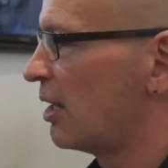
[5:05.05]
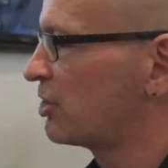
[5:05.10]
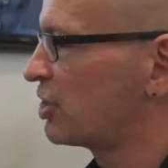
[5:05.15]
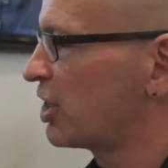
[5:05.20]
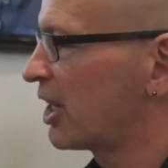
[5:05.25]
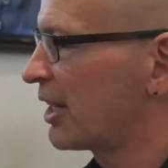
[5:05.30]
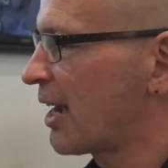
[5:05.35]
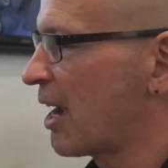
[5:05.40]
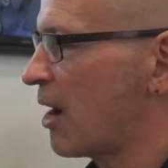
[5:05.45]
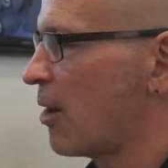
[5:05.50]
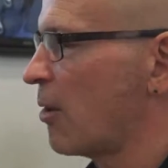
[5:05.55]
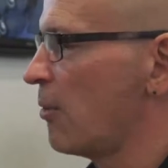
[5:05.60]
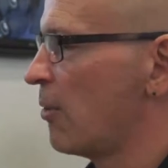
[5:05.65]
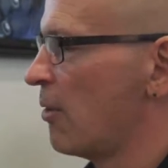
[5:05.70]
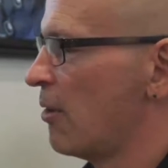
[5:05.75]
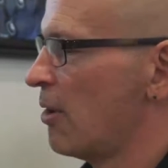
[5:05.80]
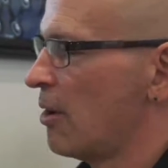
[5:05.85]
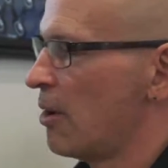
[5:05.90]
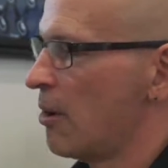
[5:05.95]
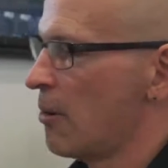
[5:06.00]
Check out
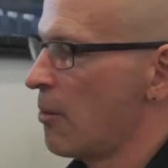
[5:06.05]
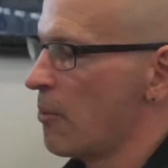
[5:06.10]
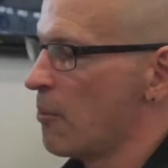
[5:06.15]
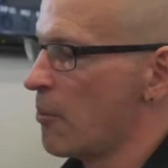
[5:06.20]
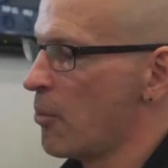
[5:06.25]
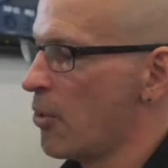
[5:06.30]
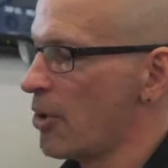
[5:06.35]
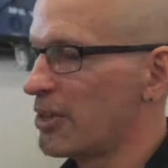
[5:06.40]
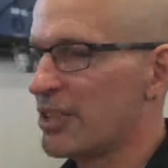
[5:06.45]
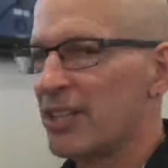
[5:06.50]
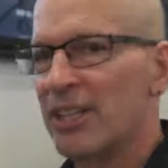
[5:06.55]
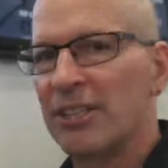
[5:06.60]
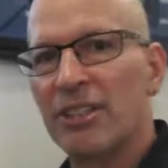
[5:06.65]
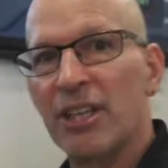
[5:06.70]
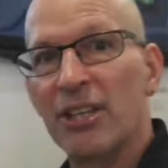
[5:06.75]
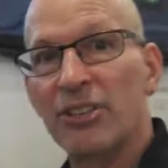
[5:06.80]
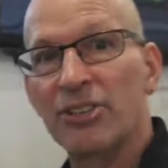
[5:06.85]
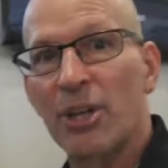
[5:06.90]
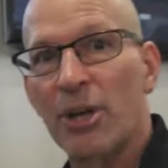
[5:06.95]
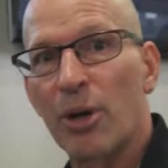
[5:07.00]
more
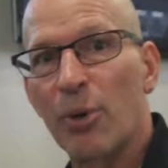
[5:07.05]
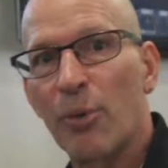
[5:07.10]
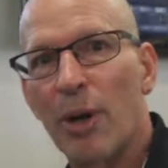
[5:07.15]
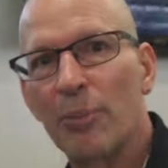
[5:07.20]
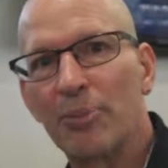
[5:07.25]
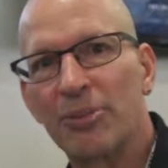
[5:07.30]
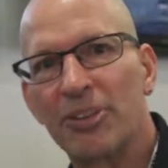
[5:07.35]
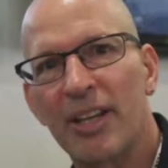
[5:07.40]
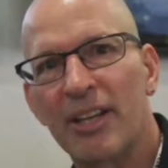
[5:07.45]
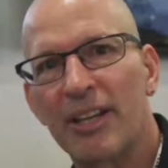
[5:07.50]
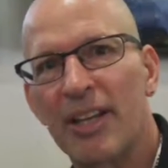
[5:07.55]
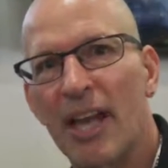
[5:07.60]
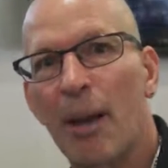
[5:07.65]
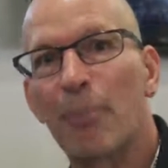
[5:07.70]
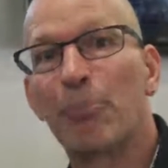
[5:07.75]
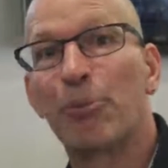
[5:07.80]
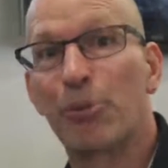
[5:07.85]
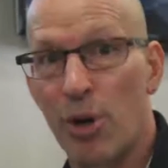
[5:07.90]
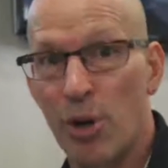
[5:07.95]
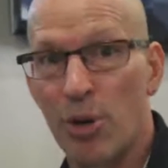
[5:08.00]
details on our website
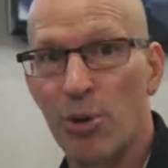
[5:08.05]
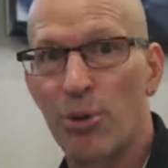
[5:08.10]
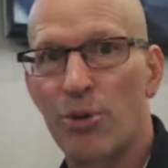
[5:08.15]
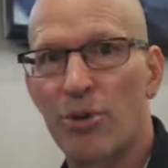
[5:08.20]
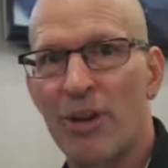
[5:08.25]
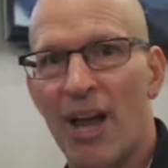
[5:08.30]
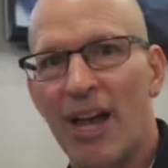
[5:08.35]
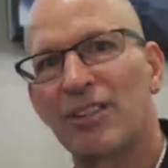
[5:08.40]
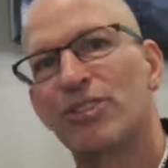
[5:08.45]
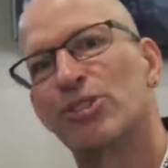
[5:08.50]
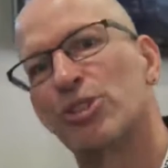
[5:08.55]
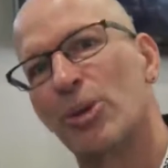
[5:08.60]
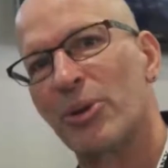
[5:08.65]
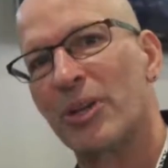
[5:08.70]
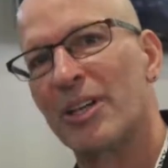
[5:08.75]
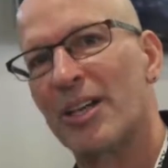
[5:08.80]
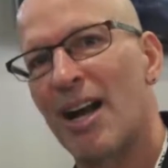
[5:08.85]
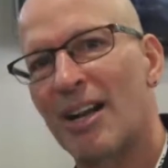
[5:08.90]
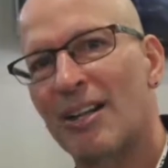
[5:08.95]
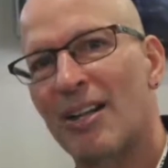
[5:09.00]
at
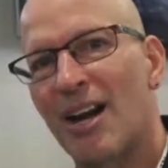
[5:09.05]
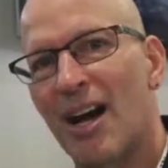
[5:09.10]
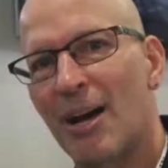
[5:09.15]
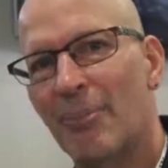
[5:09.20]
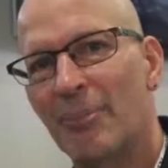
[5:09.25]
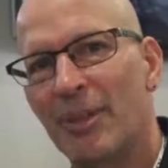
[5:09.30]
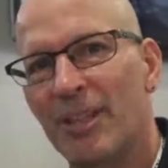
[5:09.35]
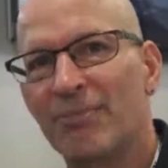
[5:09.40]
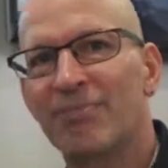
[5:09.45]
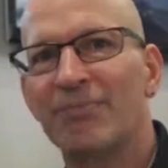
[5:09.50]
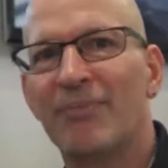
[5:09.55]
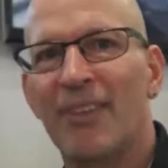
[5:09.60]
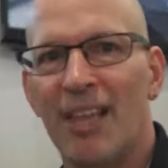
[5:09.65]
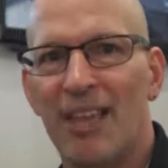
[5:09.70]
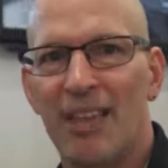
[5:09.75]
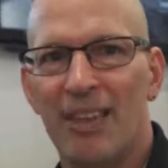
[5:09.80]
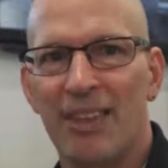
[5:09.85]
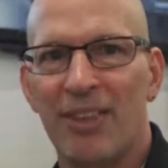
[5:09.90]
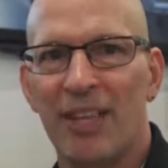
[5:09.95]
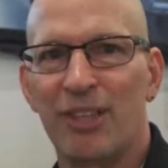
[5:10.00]
pro.sony.com, and
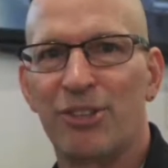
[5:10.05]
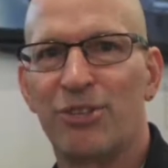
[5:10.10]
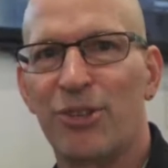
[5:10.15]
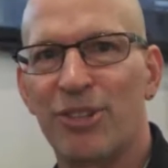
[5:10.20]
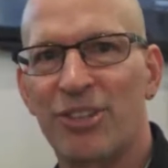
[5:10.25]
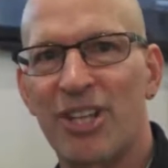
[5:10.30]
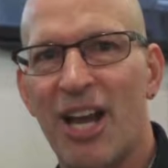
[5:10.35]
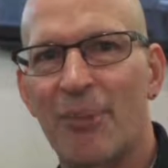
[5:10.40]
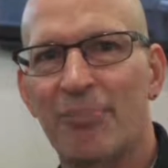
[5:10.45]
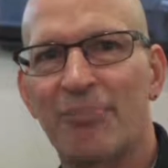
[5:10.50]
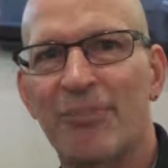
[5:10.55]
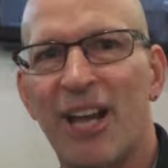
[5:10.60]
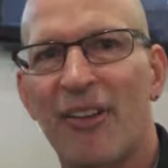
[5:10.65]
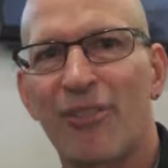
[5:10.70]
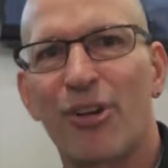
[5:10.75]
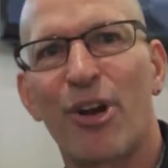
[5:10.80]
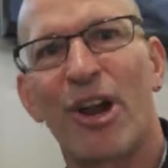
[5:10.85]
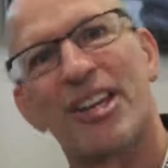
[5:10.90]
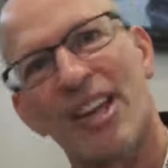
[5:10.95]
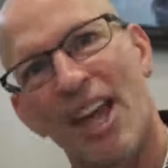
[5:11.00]
thanks for your time.
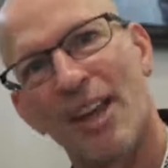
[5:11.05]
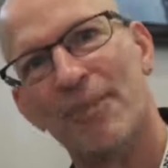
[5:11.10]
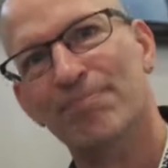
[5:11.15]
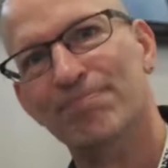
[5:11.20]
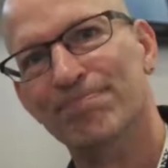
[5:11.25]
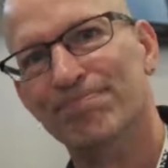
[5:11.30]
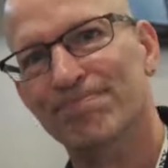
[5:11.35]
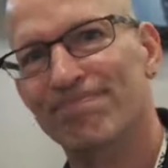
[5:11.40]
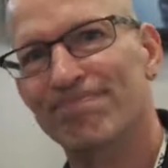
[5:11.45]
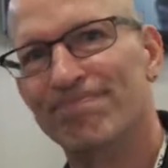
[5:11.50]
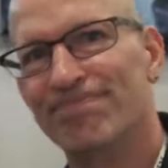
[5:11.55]
Have a great day.